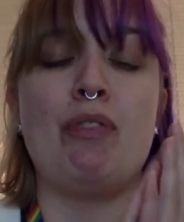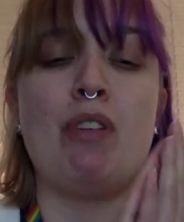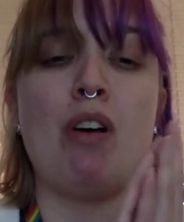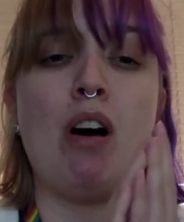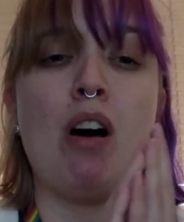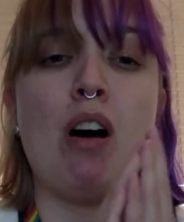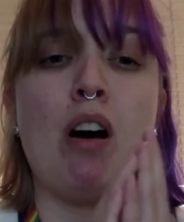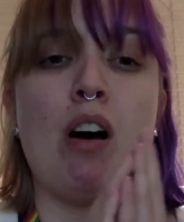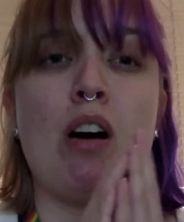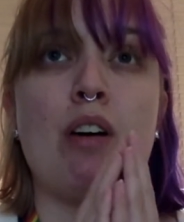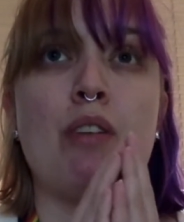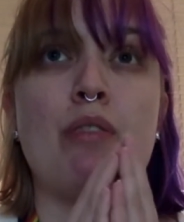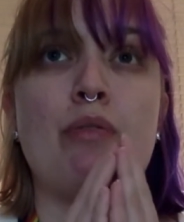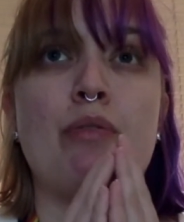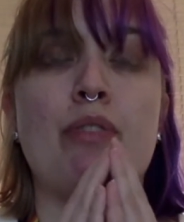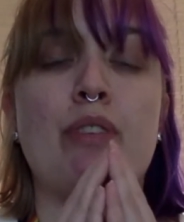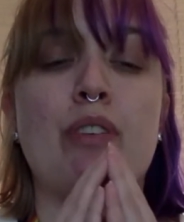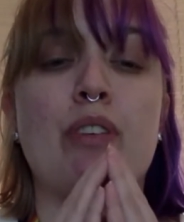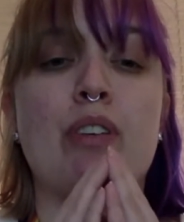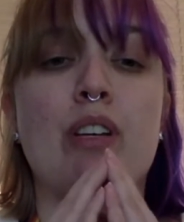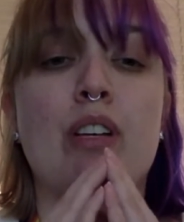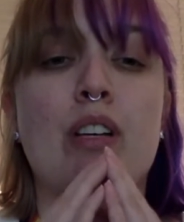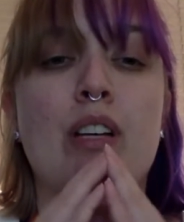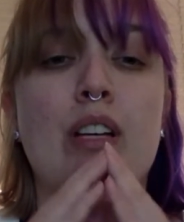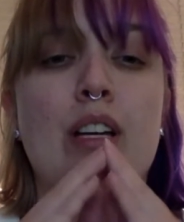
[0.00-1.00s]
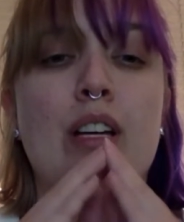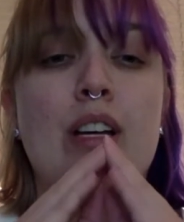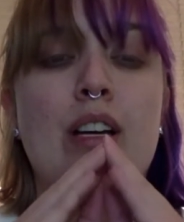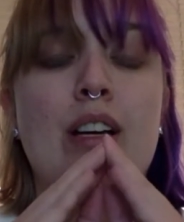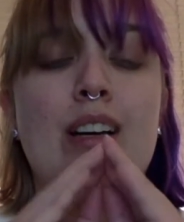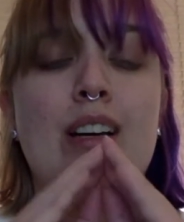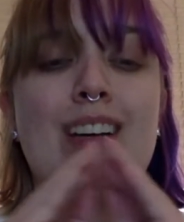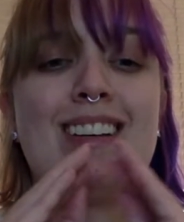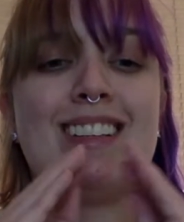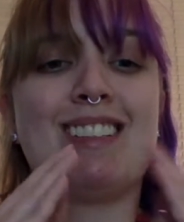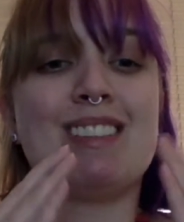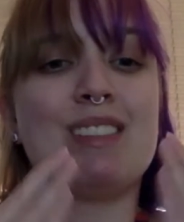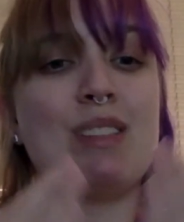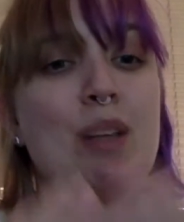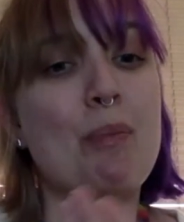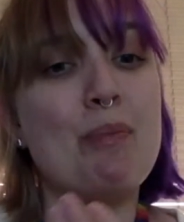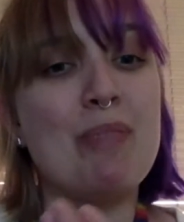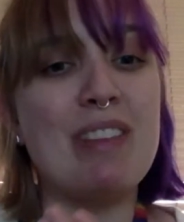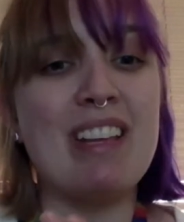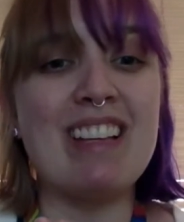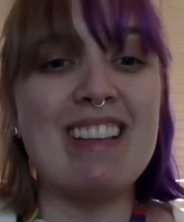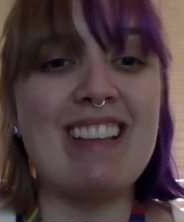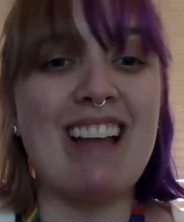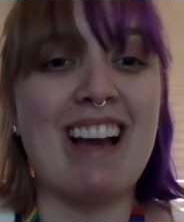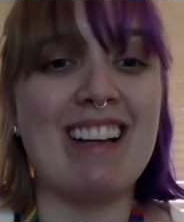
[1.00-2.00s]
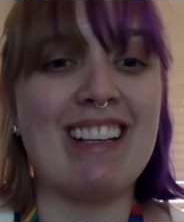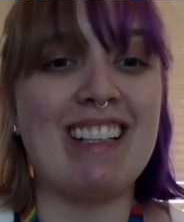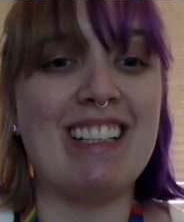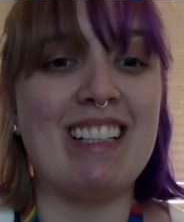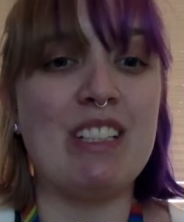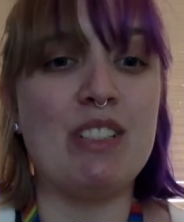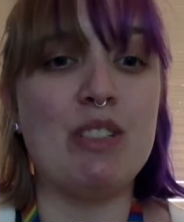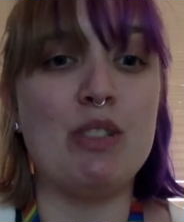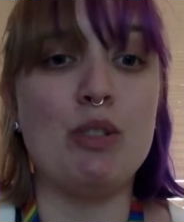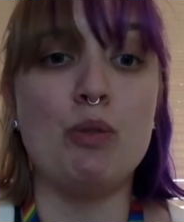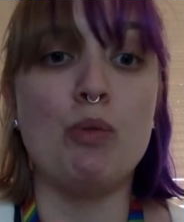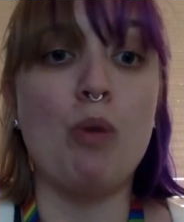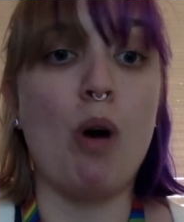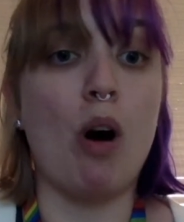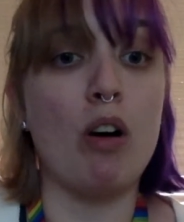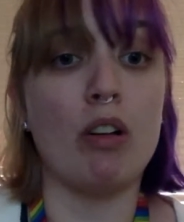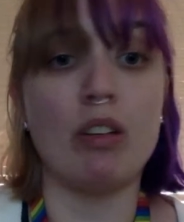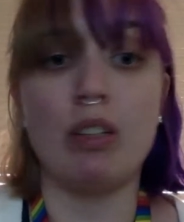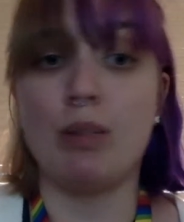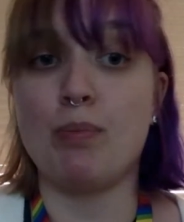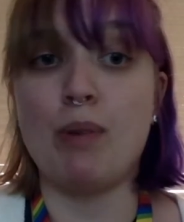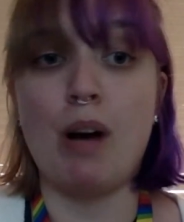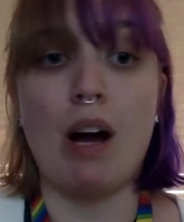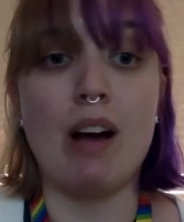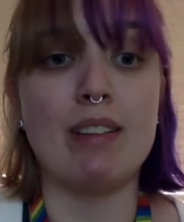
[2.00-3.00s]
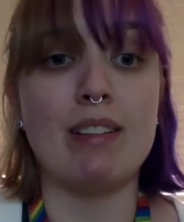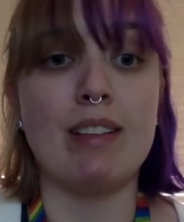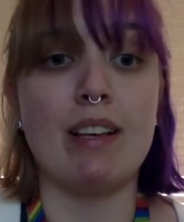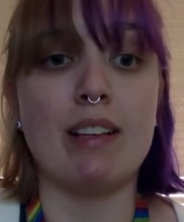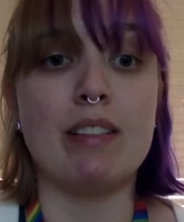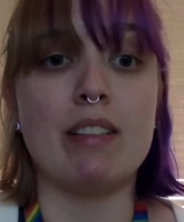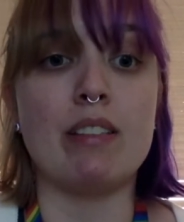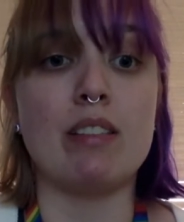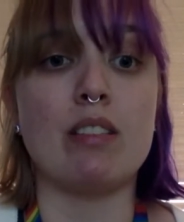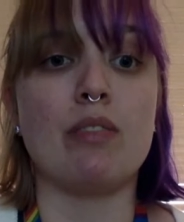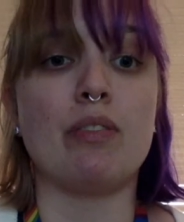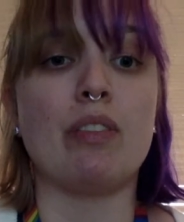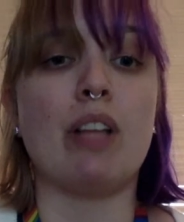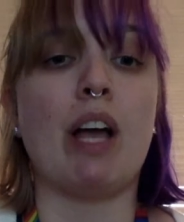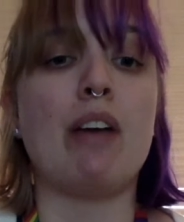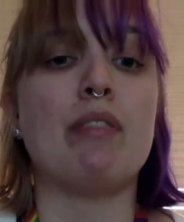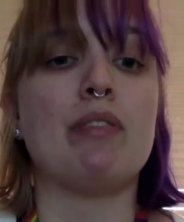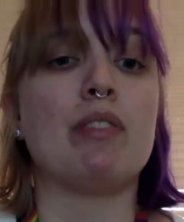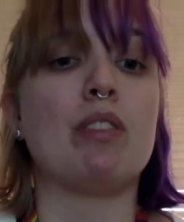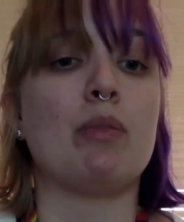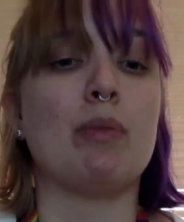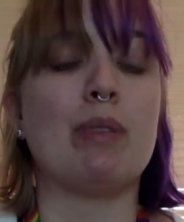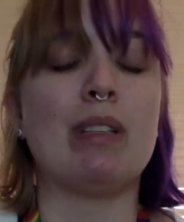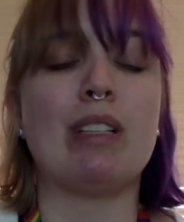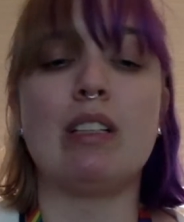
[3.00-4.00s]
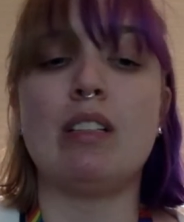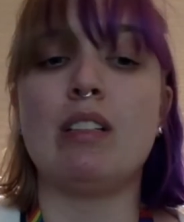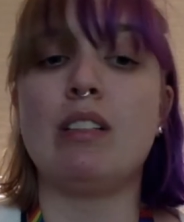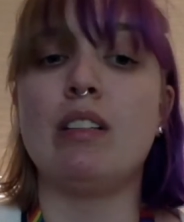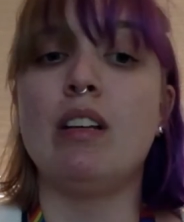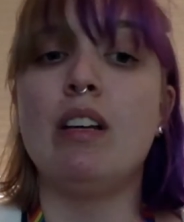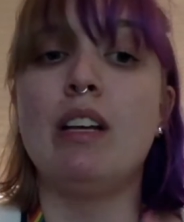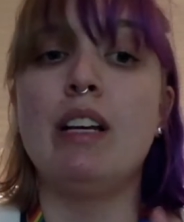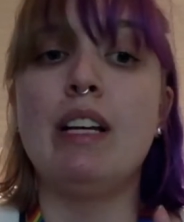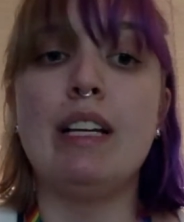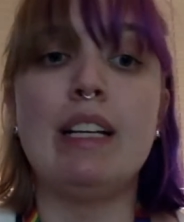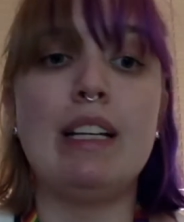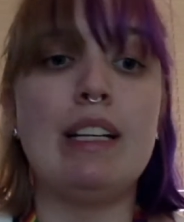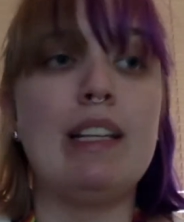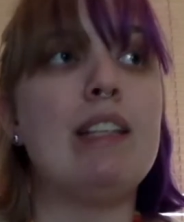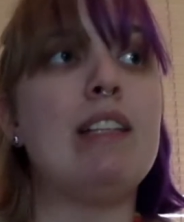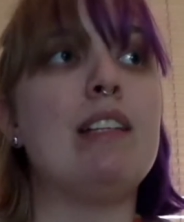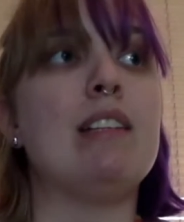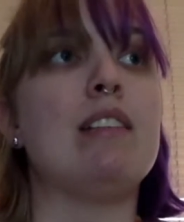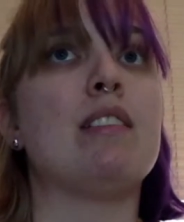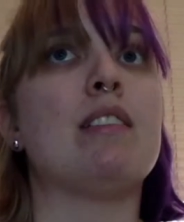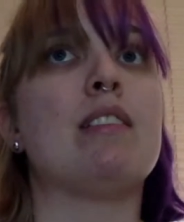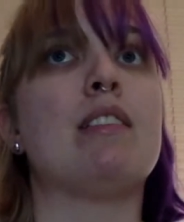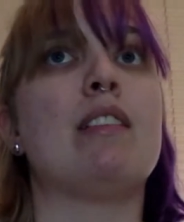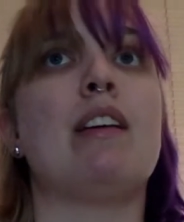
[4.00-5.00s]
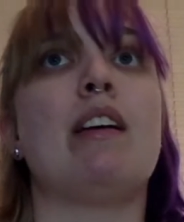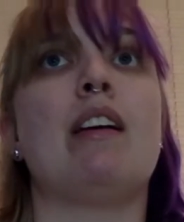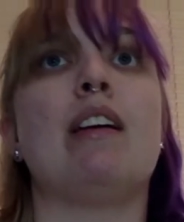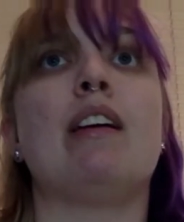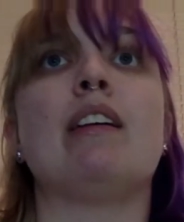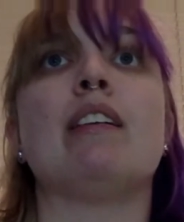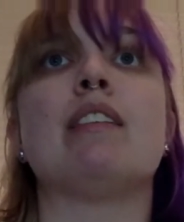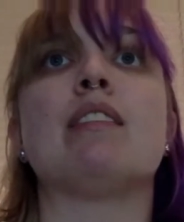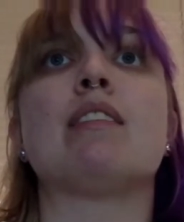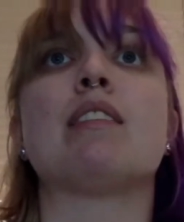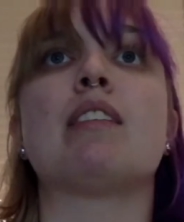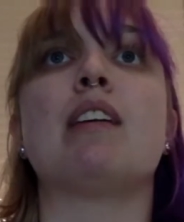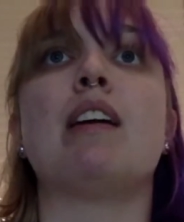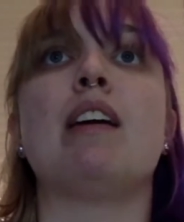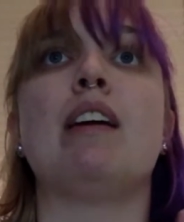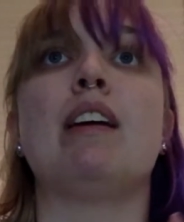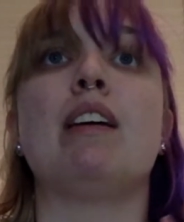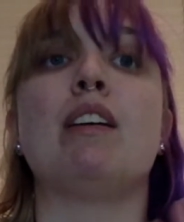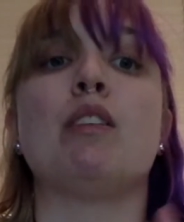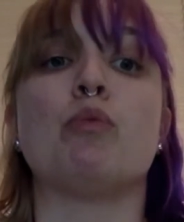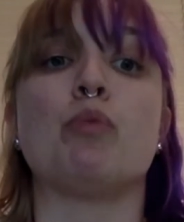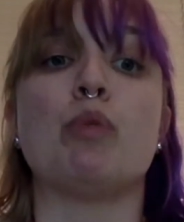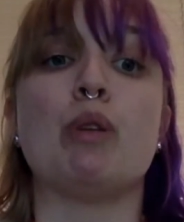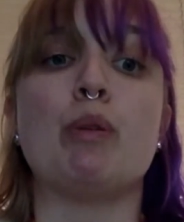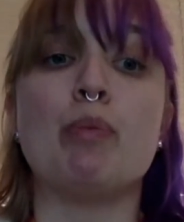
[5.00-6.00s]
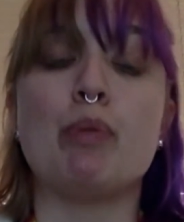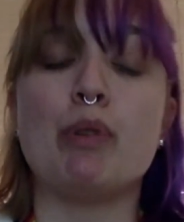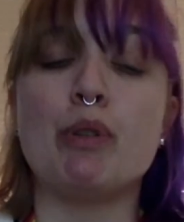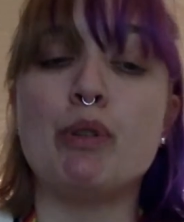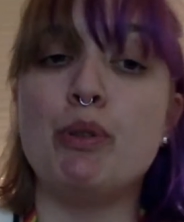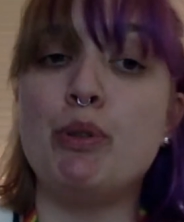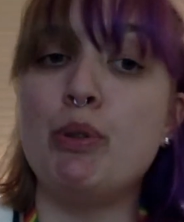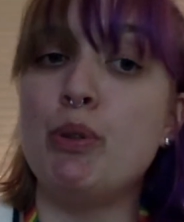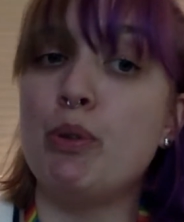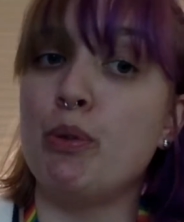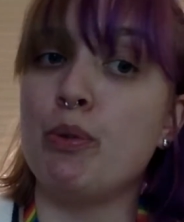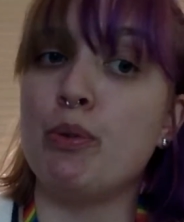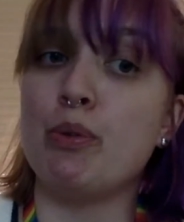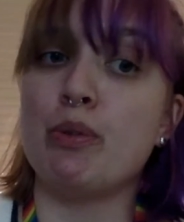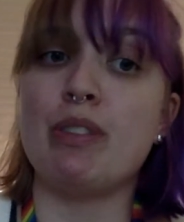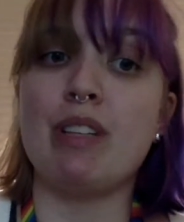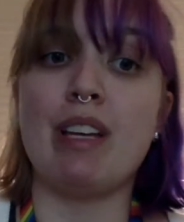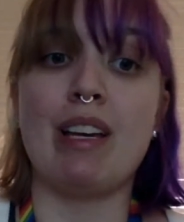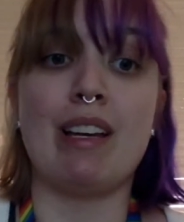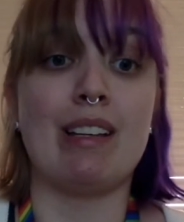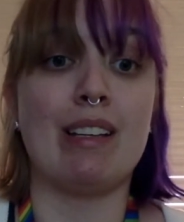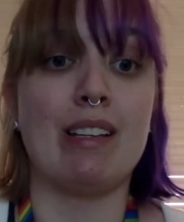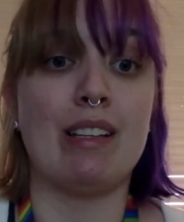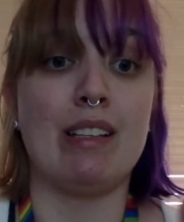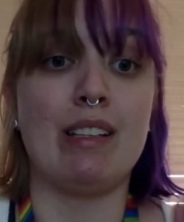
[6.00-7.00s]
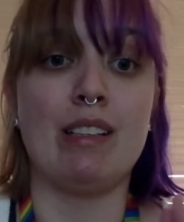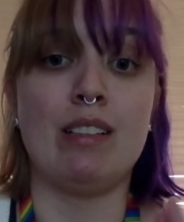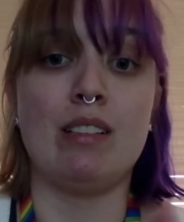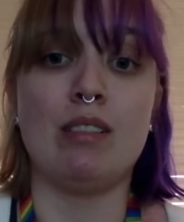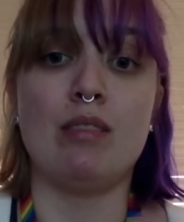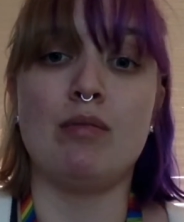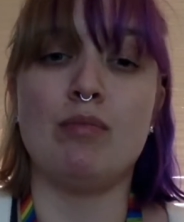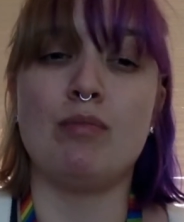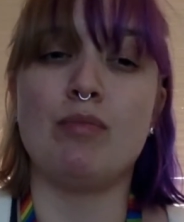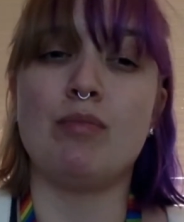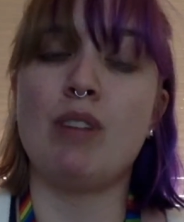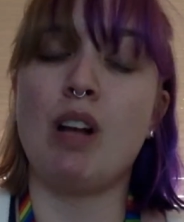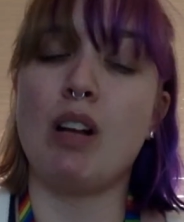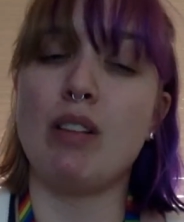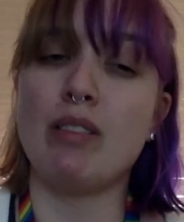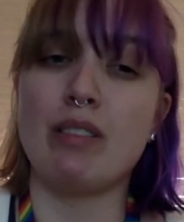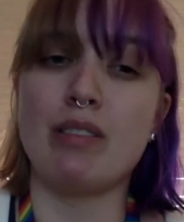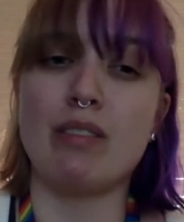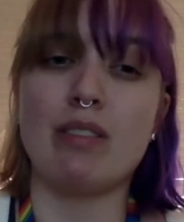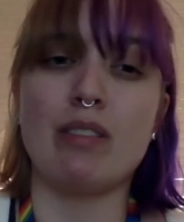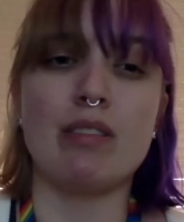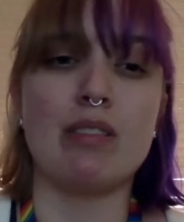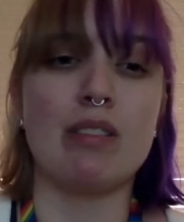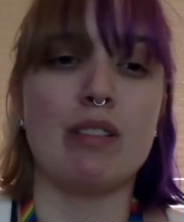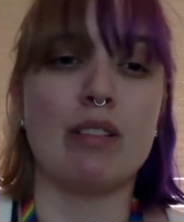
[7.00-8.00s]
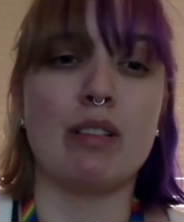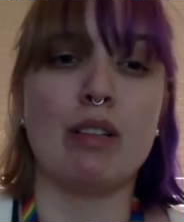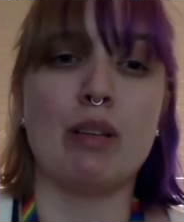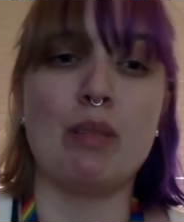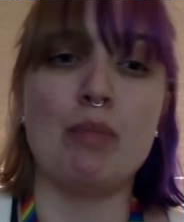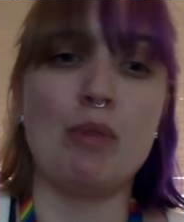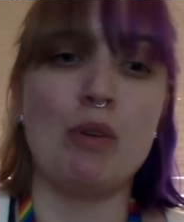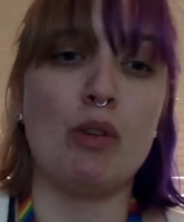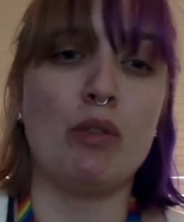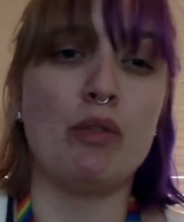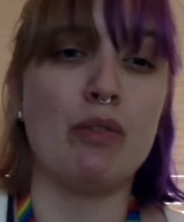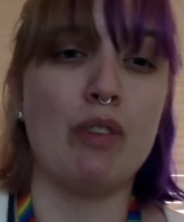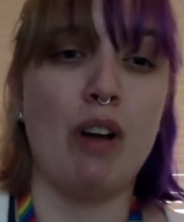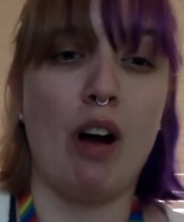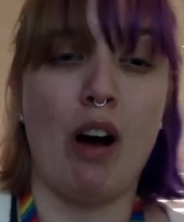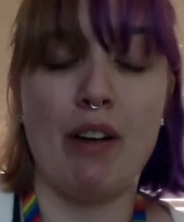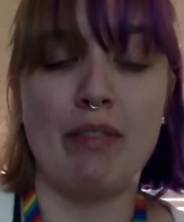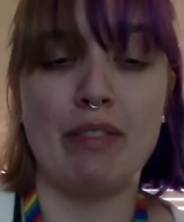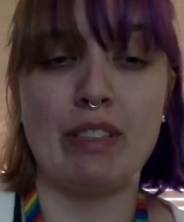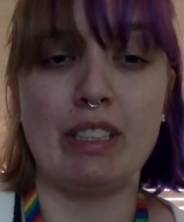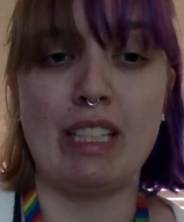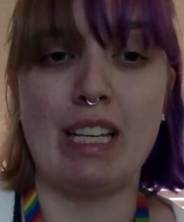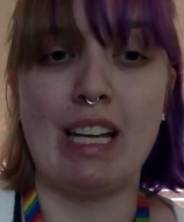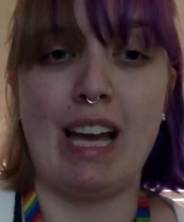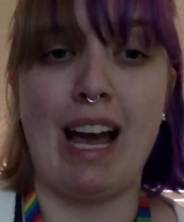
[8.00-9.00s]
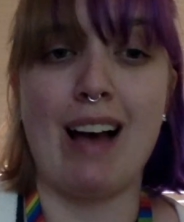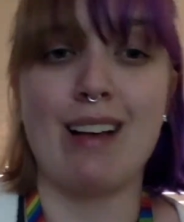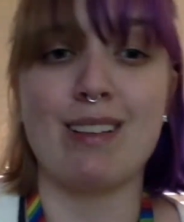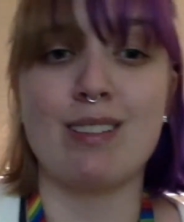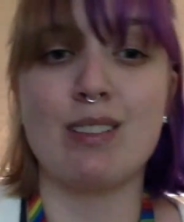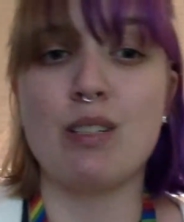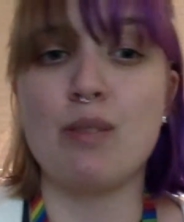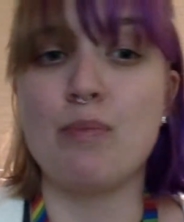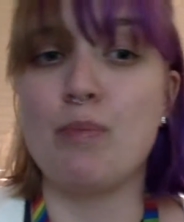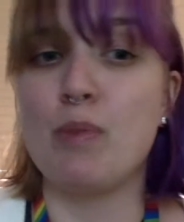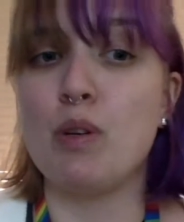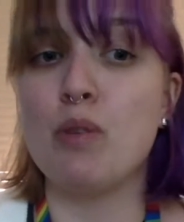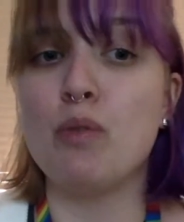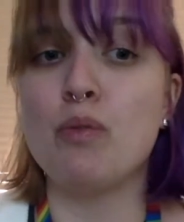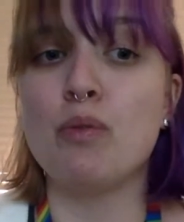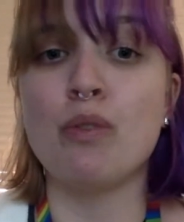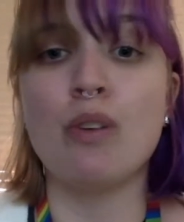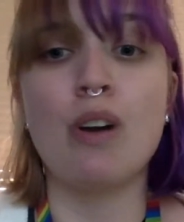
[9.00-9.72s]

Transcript: of something that can do all the processes of life. So it can eat, it can reproduce, it can not necessarily move, not everything has to move,